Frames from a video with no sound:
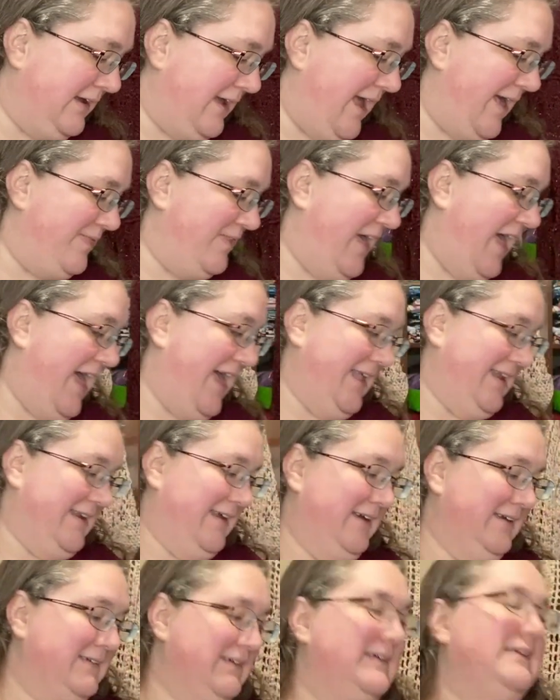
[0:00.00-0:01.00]
And
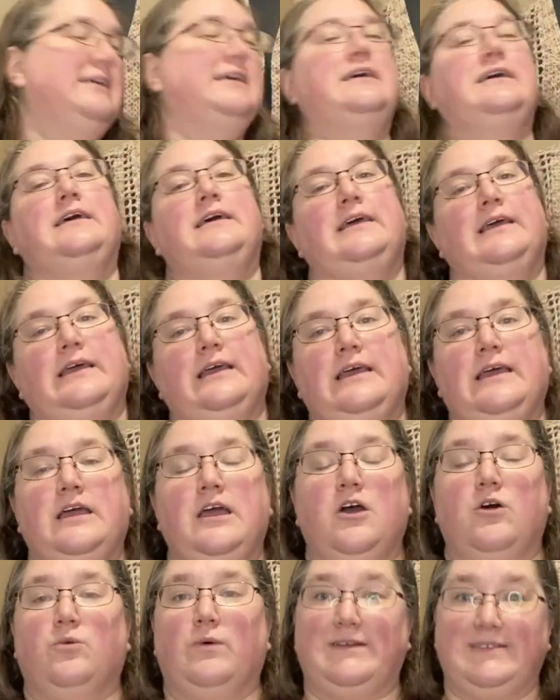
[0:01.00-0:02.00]
then,
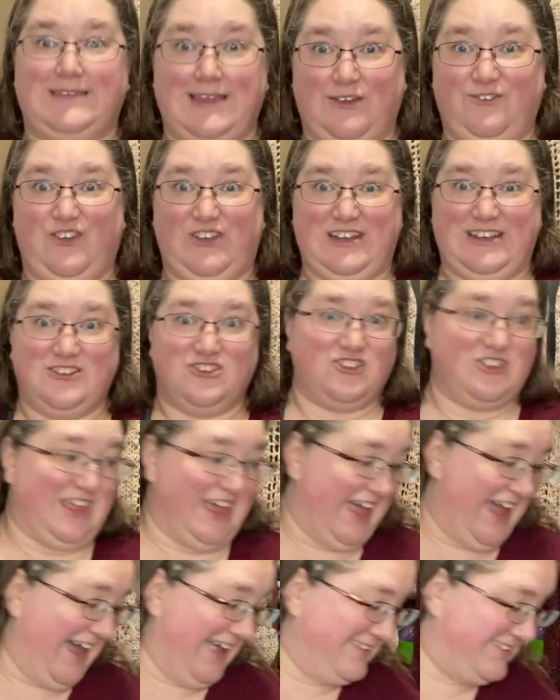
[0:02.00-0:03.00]
once I finished
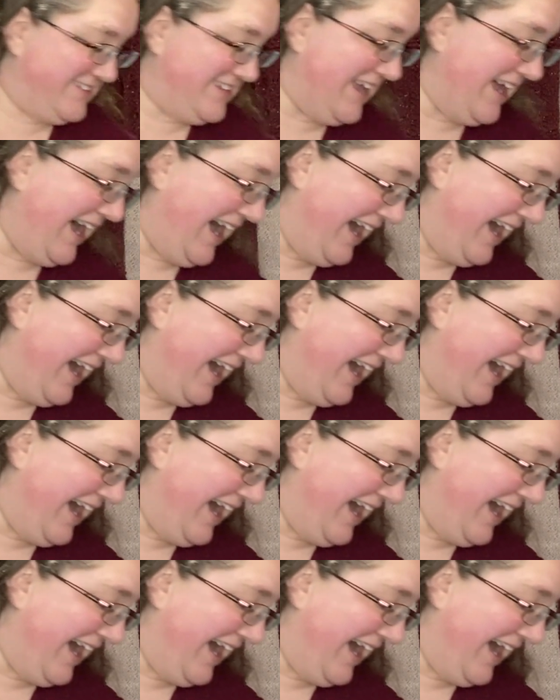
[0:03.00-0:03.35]
that,